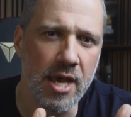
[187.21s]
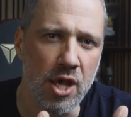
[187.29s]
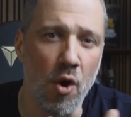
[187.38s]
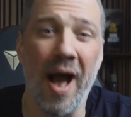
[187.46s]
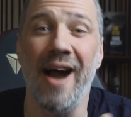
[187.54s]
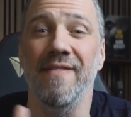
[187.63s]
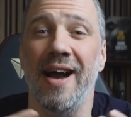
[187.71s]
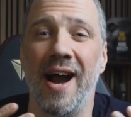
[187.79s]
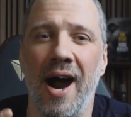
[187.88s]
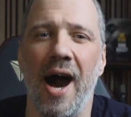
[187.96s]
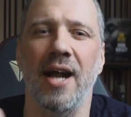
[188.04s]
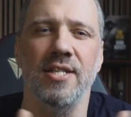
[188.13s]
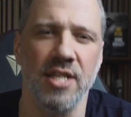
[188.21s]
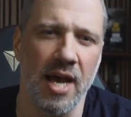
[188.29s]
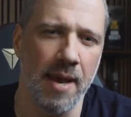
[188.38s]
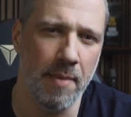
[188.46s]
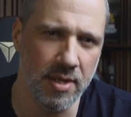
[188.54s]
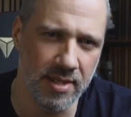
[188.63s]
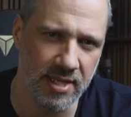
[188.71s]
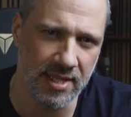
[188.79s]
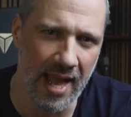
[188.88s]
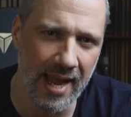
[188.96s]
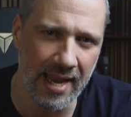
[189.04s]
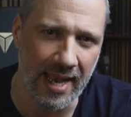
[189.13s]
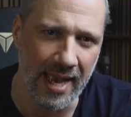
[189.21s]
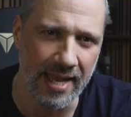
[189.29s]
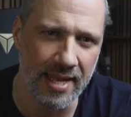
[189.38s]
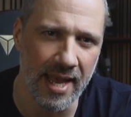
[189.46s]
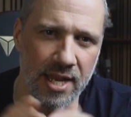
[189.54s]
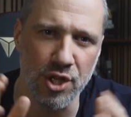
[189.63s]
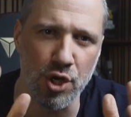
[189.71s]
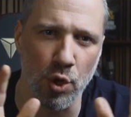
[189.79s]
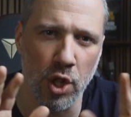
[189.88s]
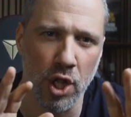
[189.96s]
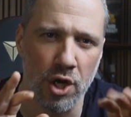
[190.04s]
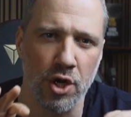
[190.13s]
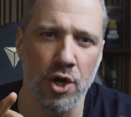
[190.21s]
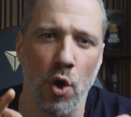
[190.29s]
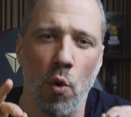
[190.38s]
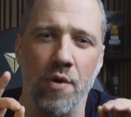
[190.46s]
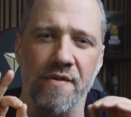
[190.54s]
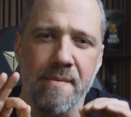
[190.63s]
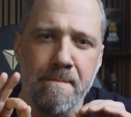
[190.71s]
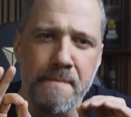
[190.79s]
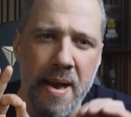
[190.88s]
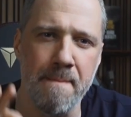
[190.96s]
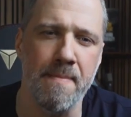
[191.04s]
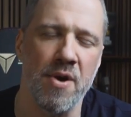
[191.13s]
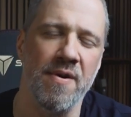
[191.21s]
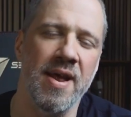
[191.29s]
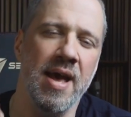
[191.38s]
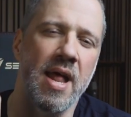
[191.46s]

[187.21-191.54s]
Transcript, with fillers: you have a hard time understanding it and you learn or remember